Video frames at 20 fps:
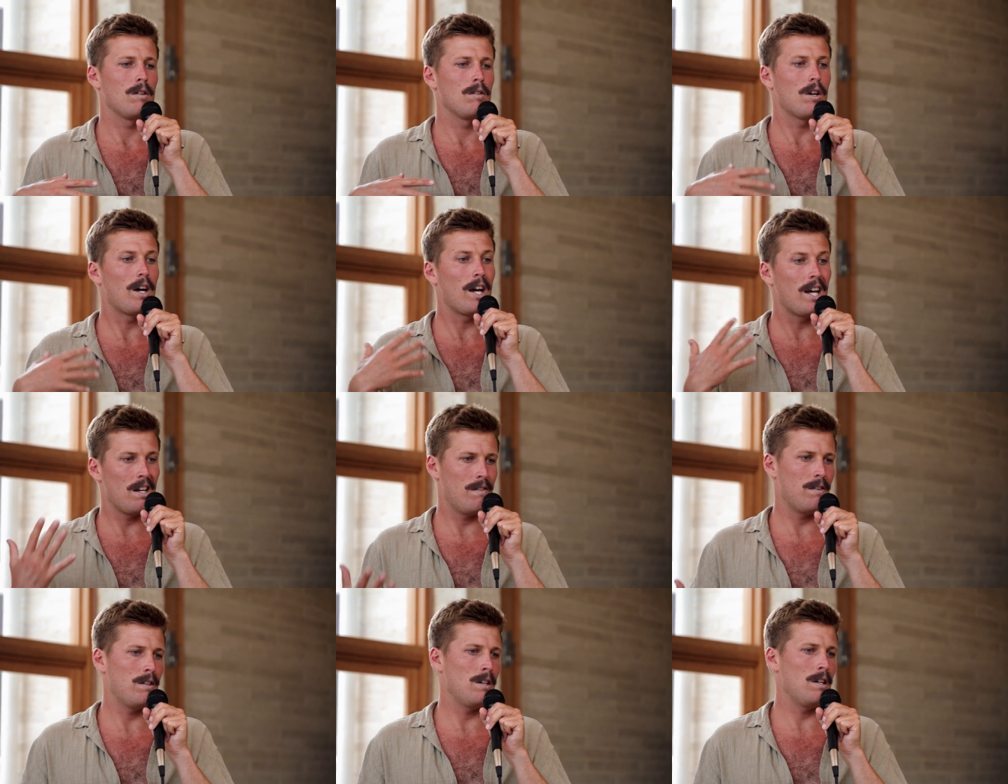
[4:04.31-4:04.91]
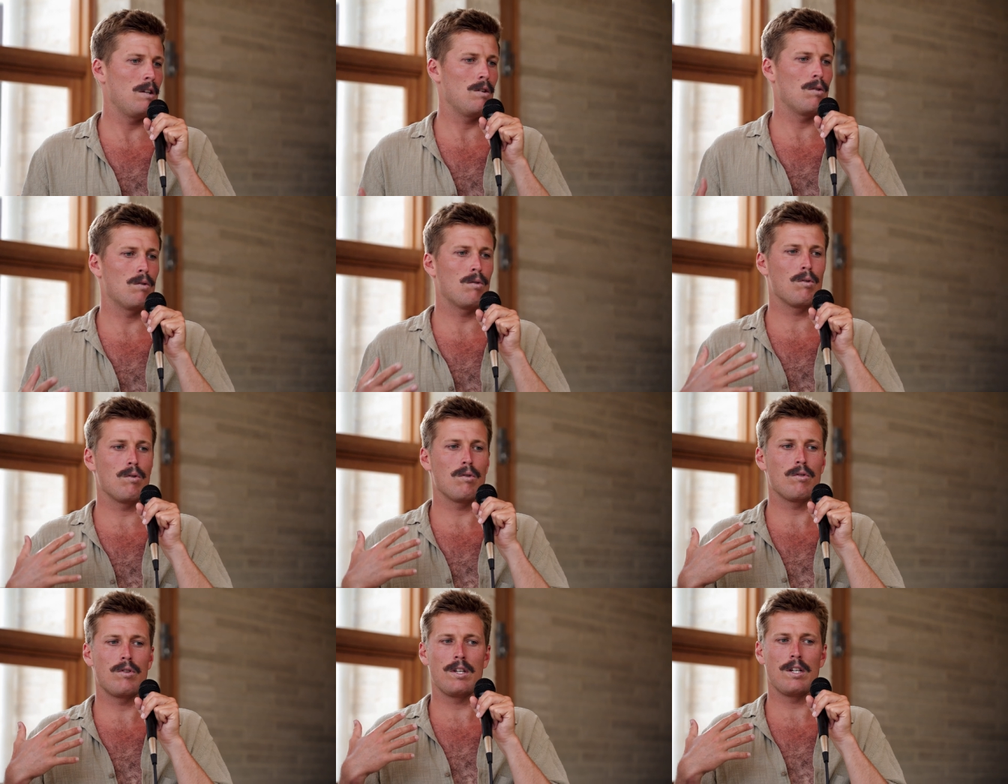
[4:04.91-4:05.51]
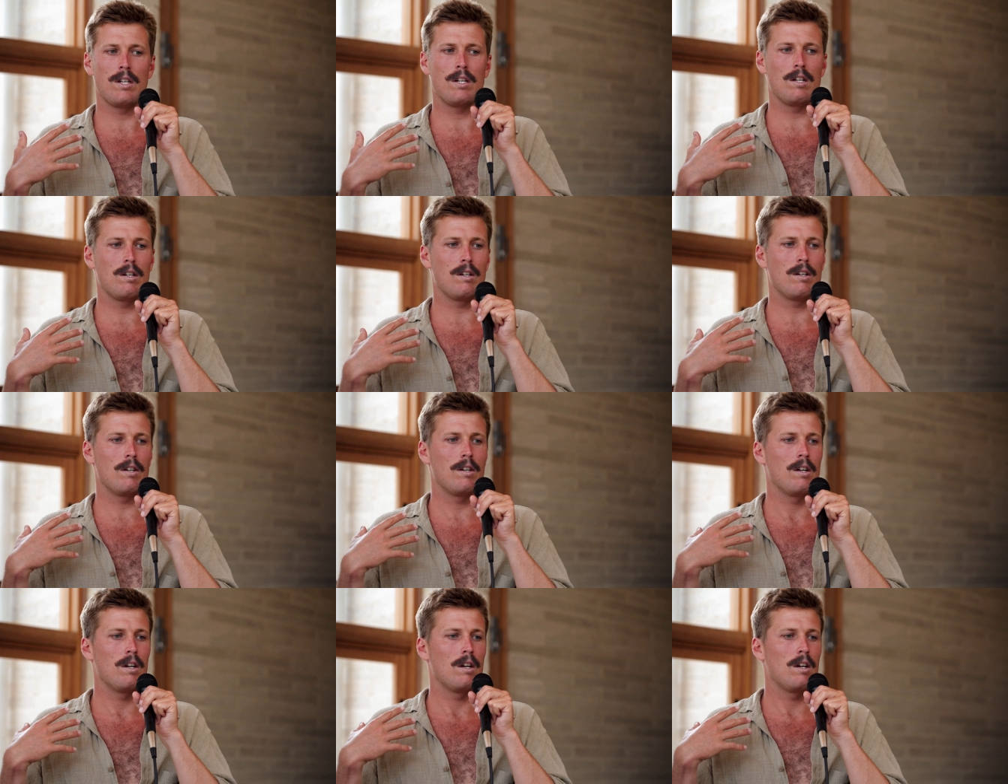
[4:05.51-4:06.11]
naivety or
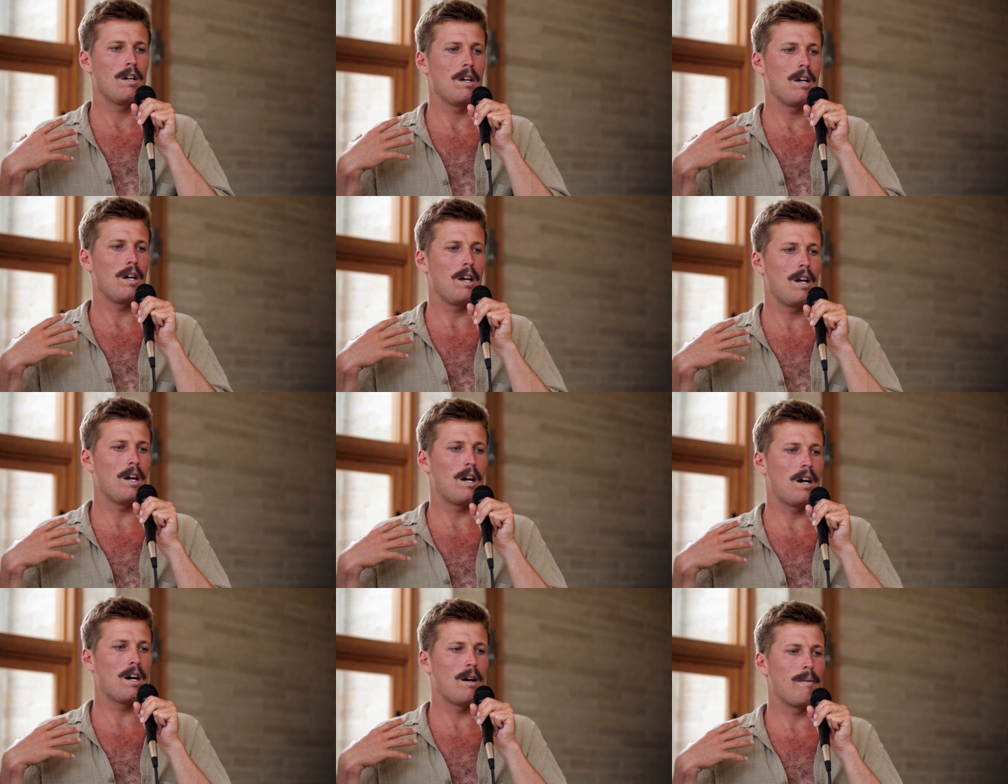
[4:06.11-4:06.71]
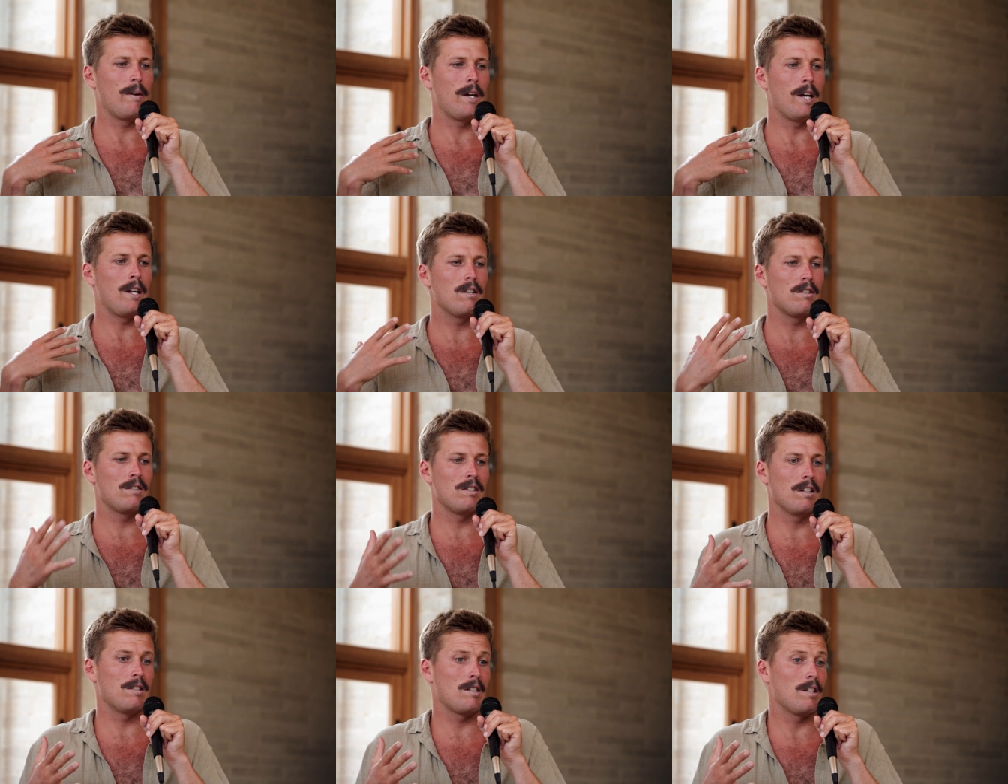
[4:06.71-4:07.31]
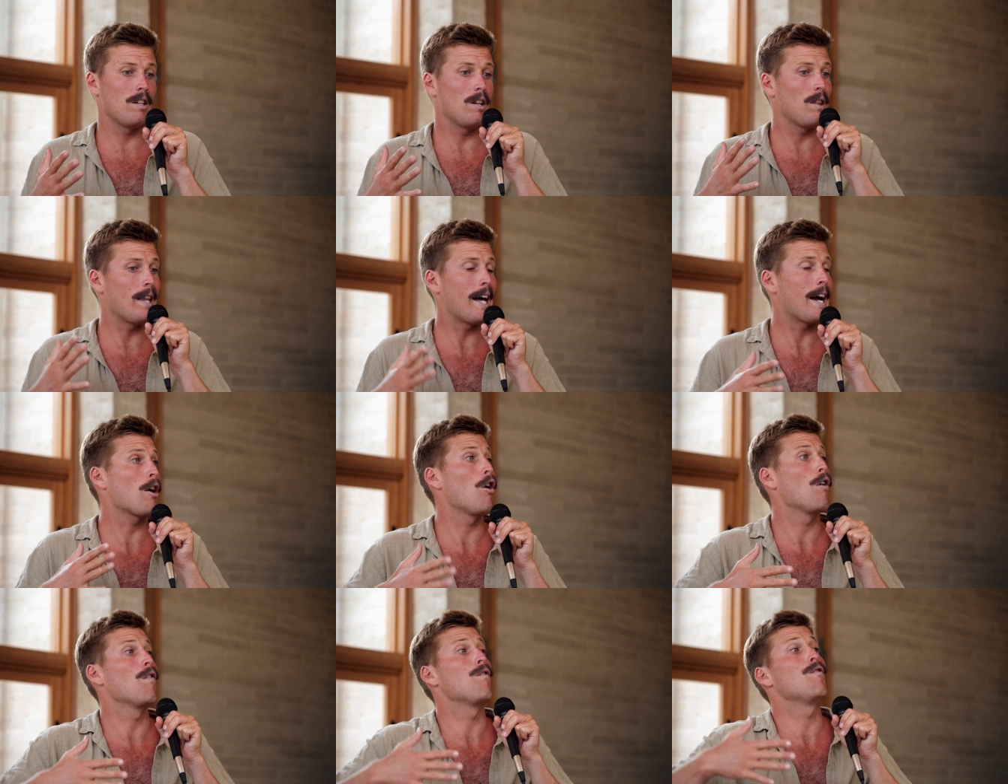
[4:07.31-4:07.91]
the um, innocence and the
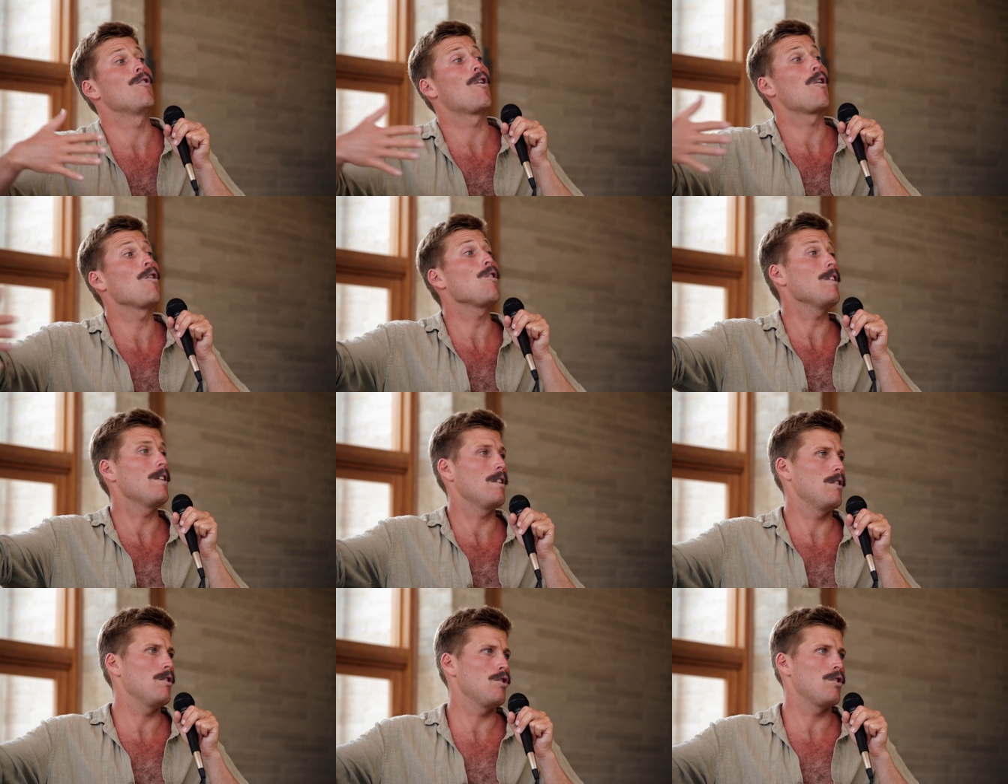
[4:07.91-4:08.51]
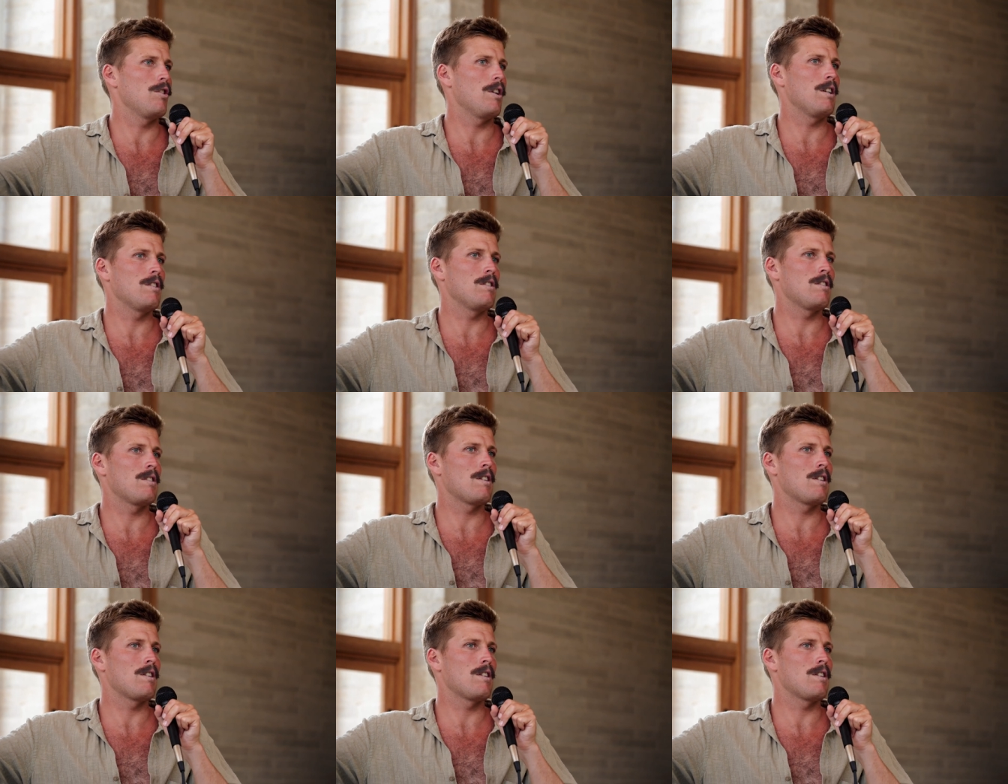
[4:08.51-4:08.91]
lack of knowledge, it's mm.